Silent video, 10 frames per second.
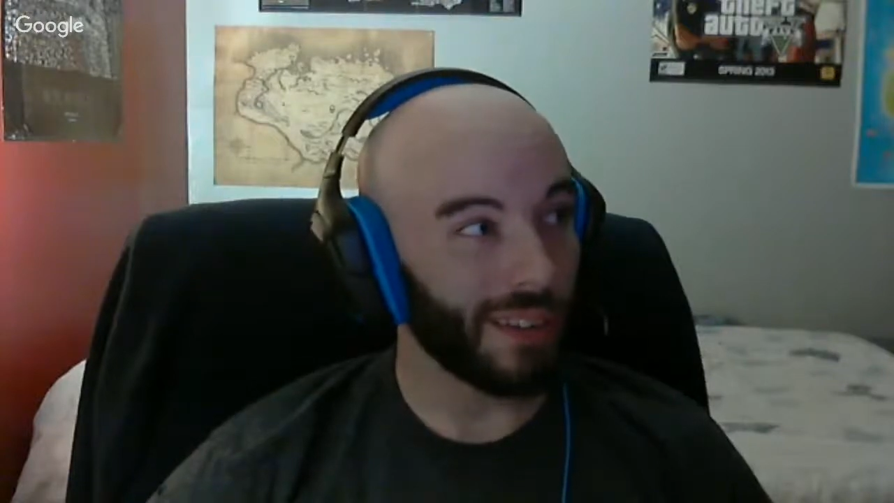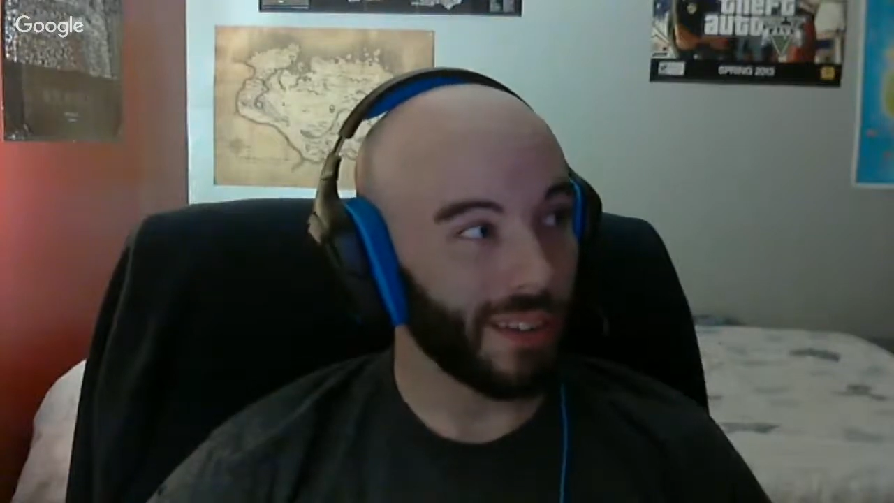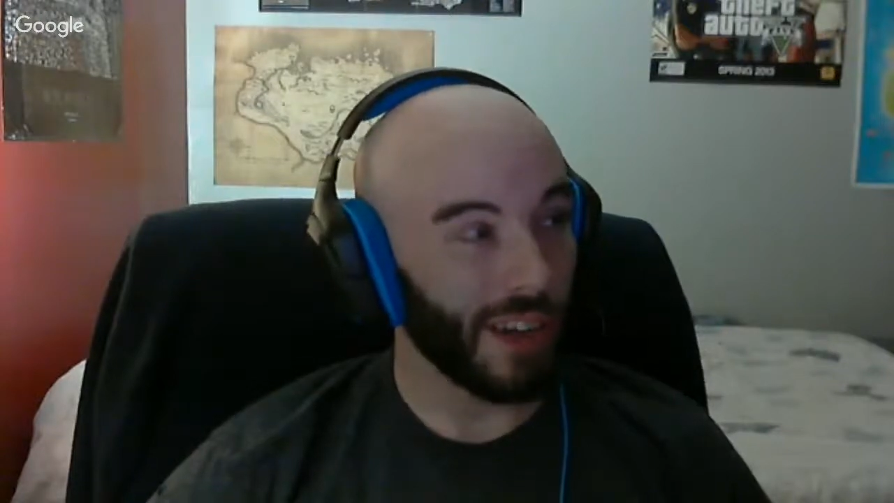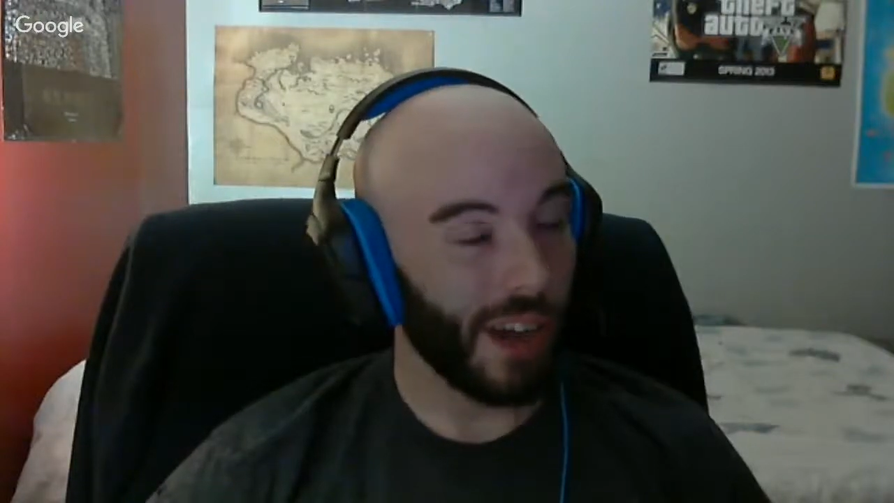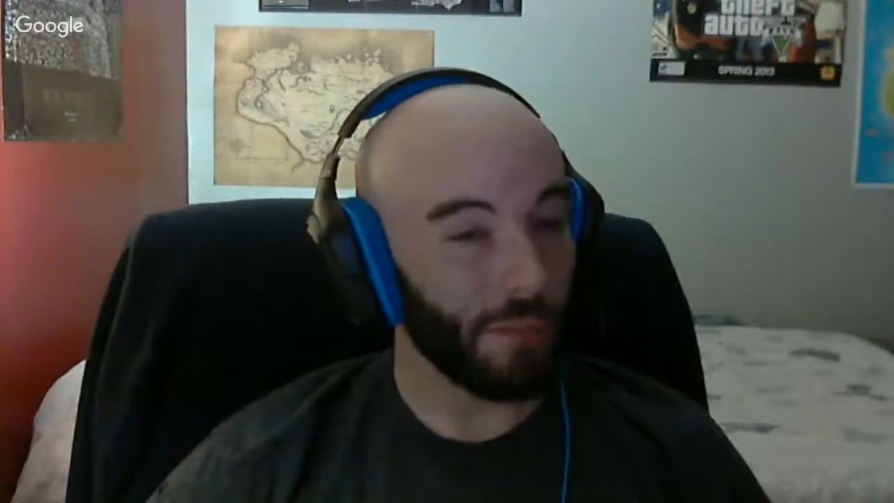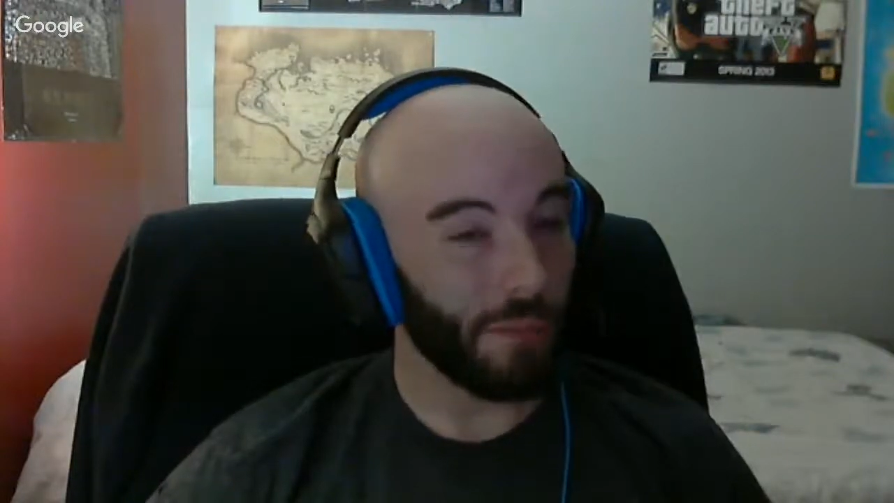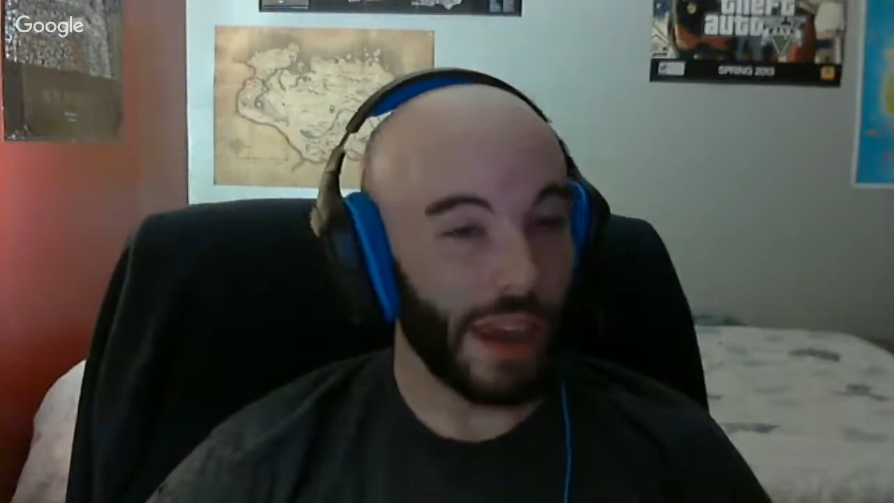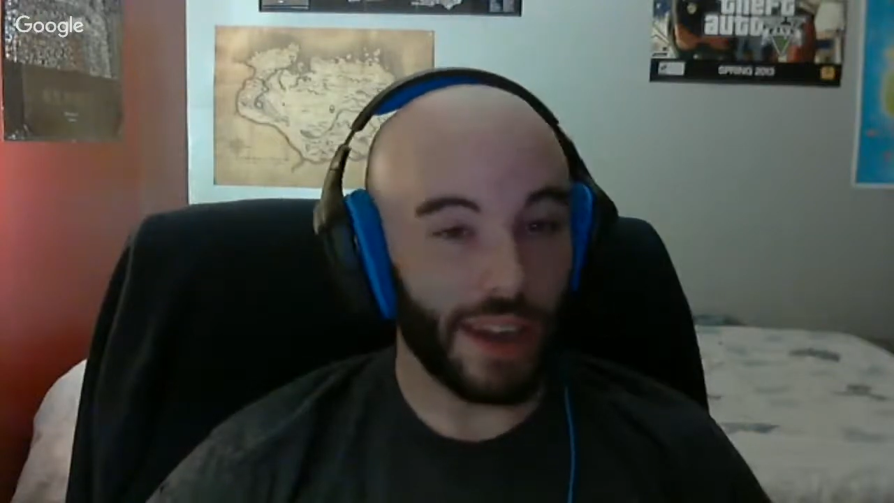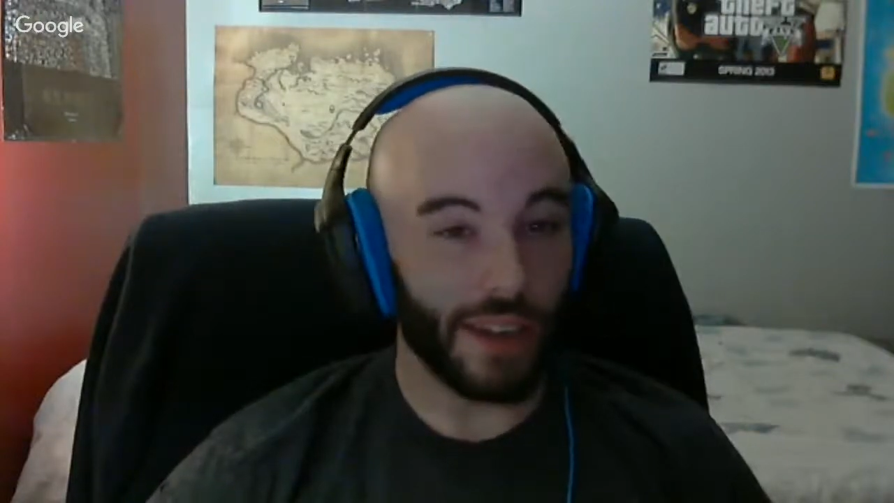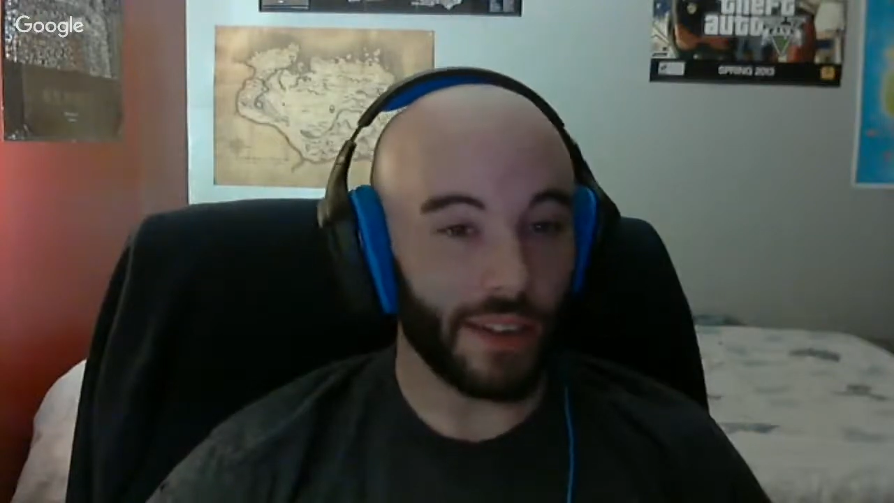a
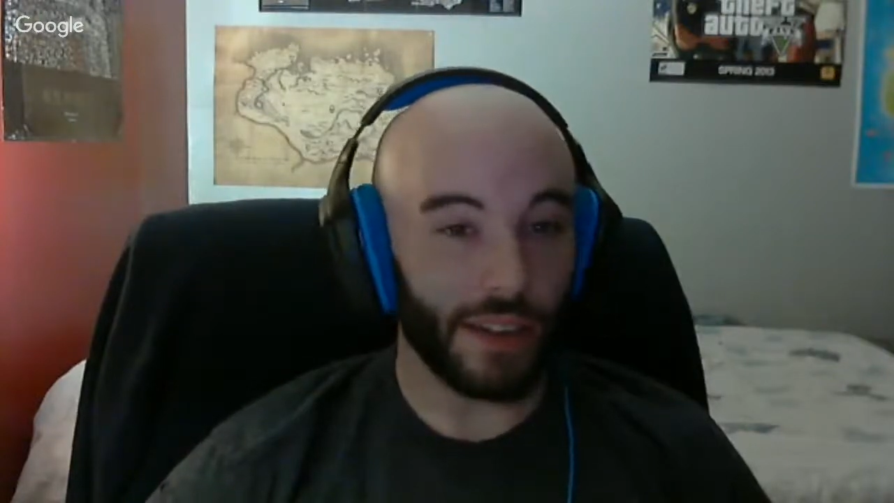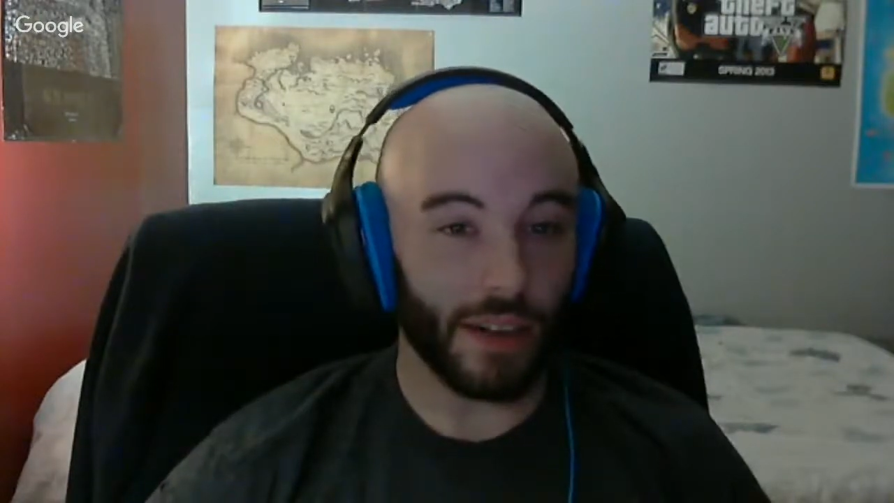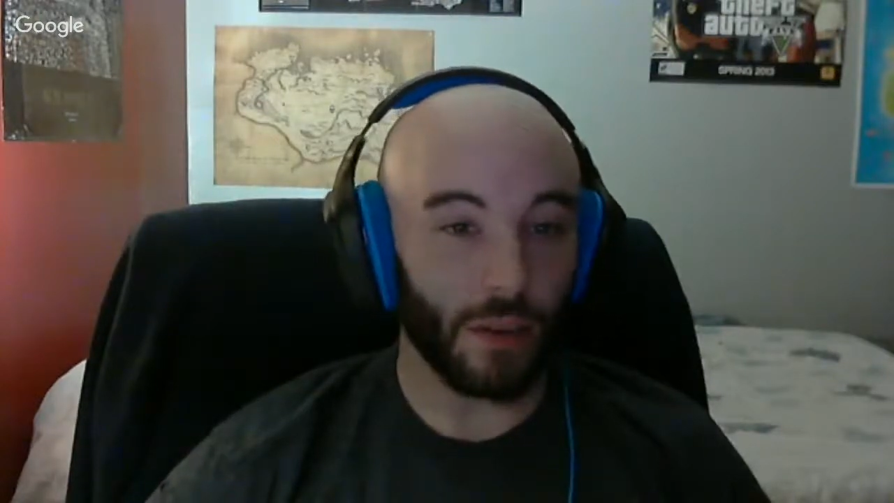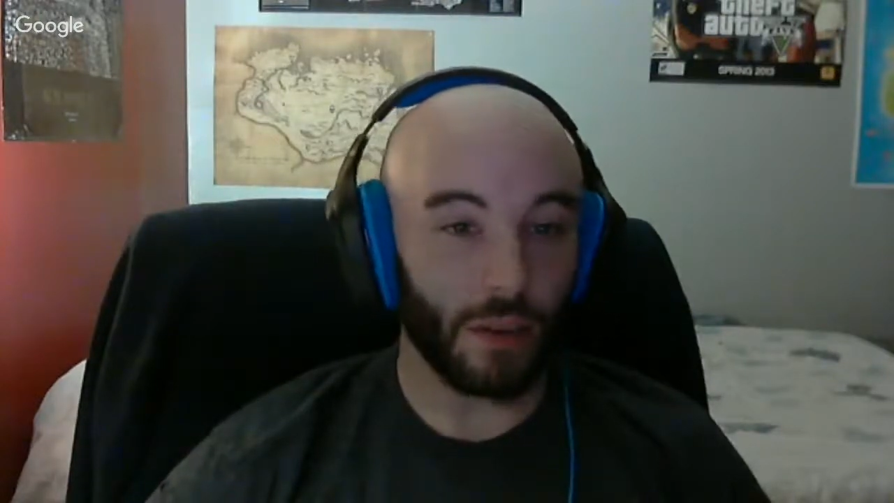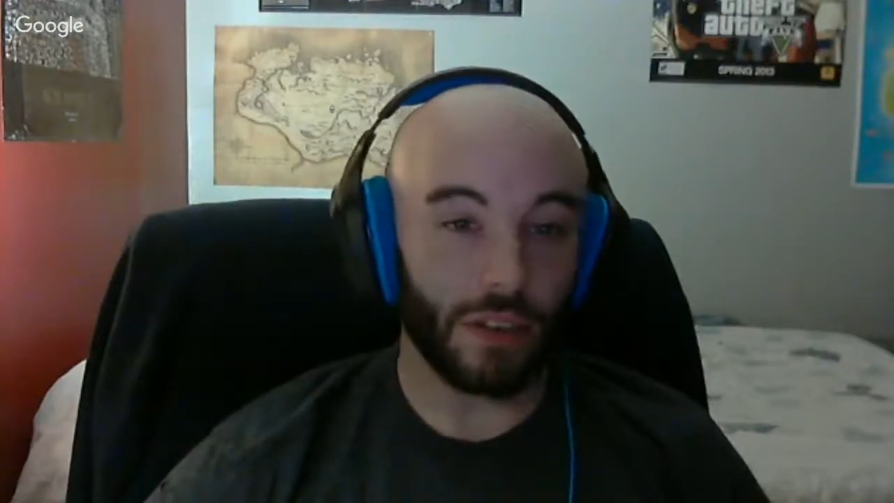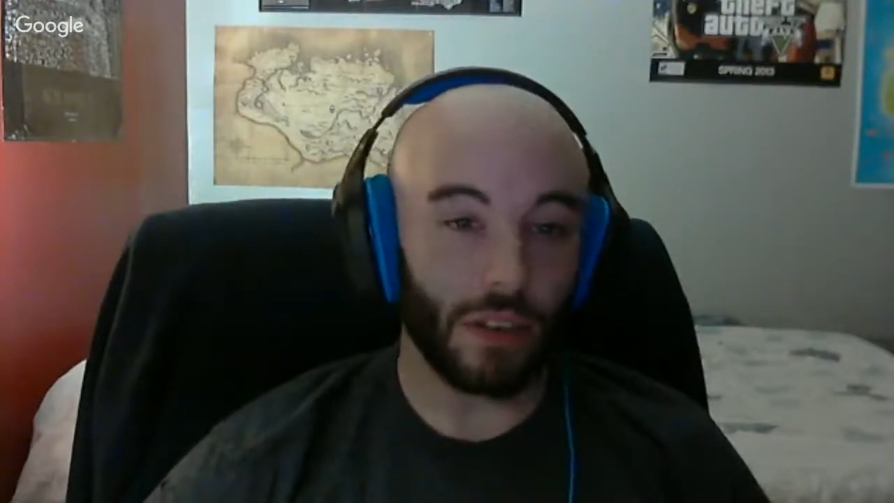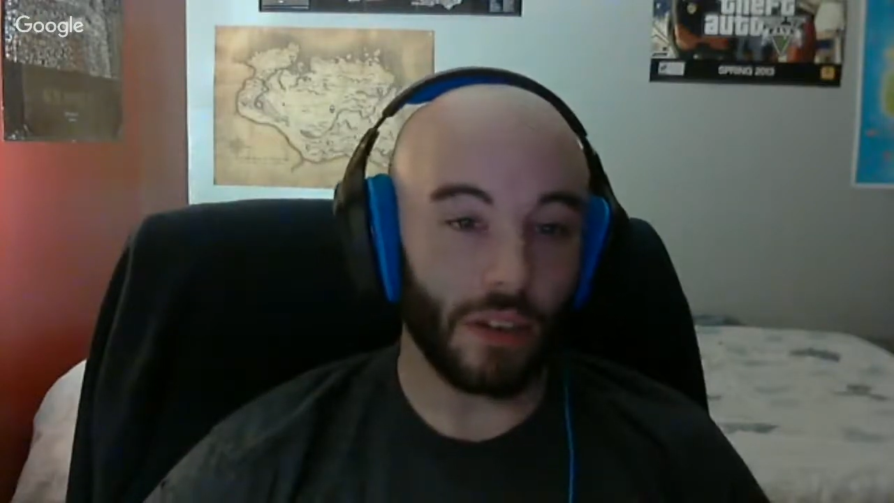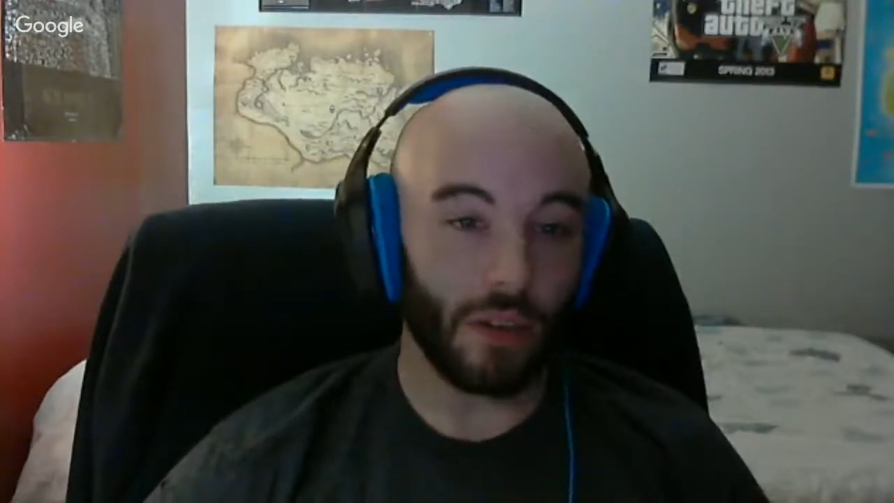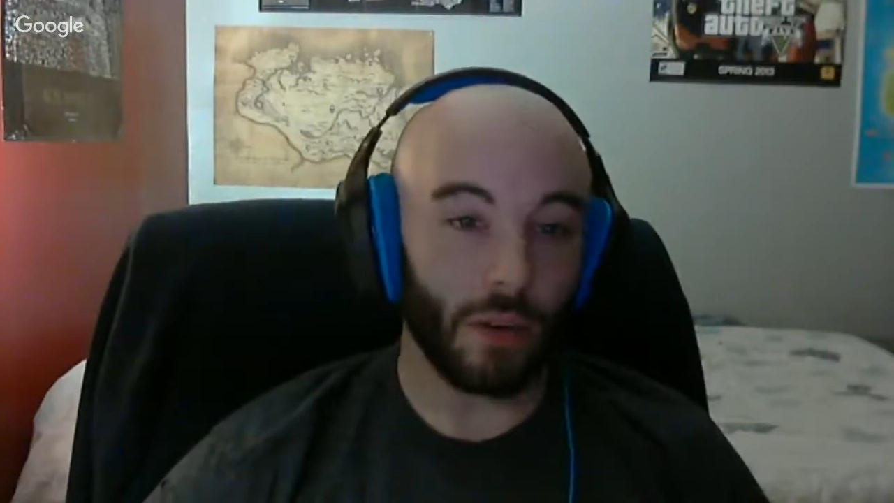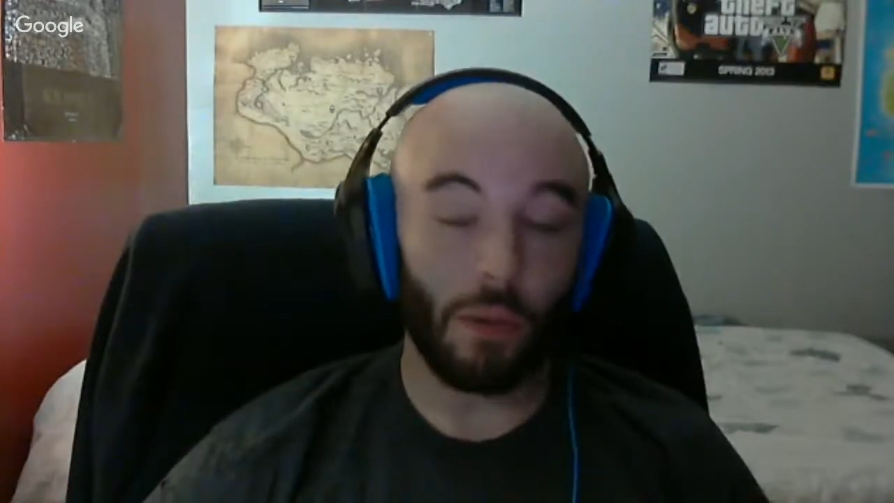paid DLC or
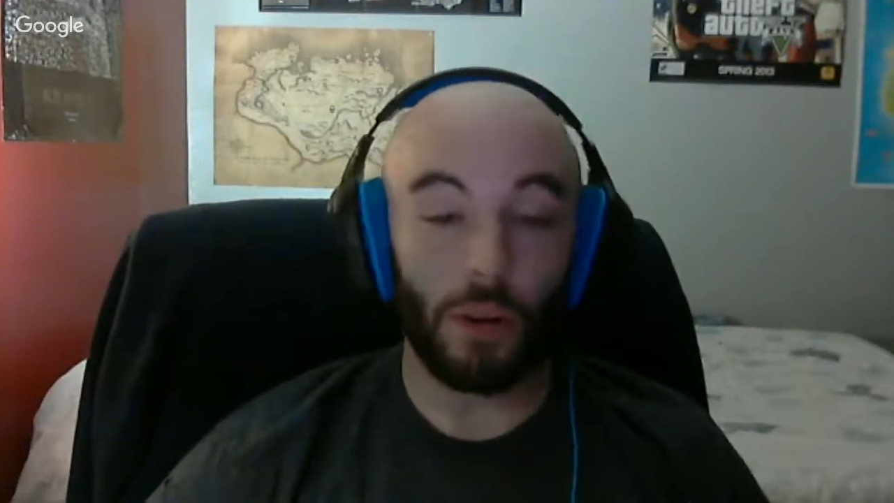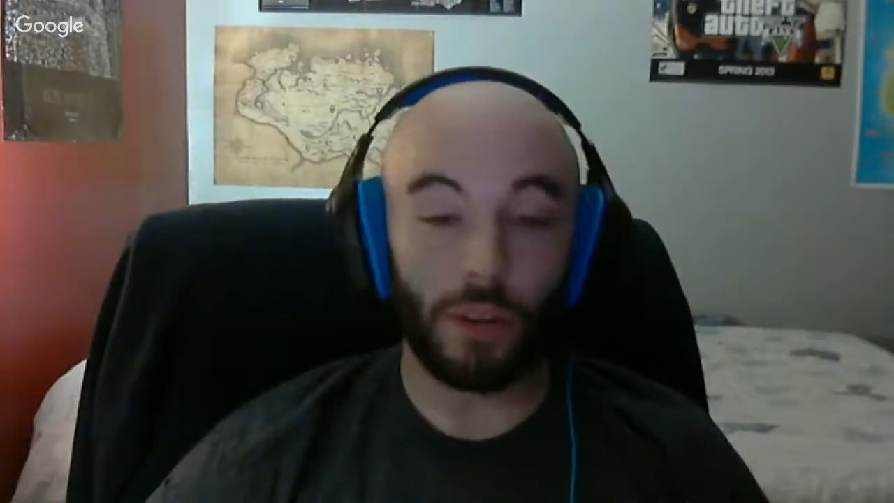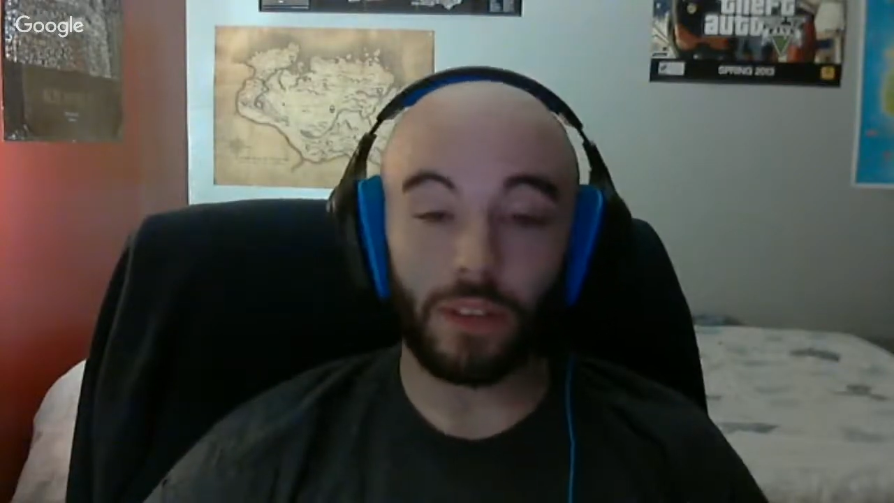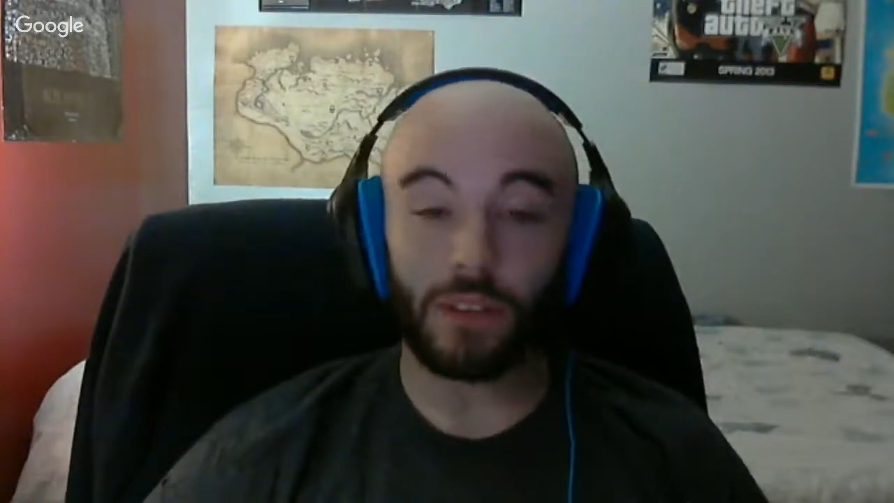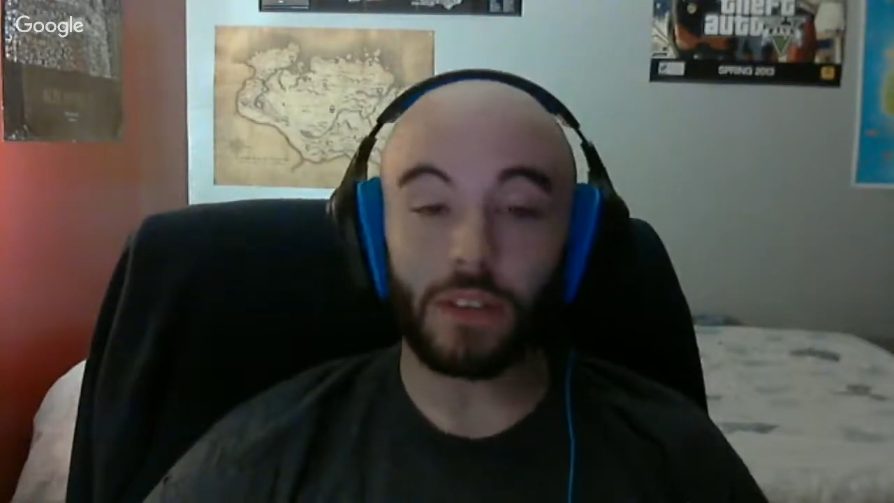part of the season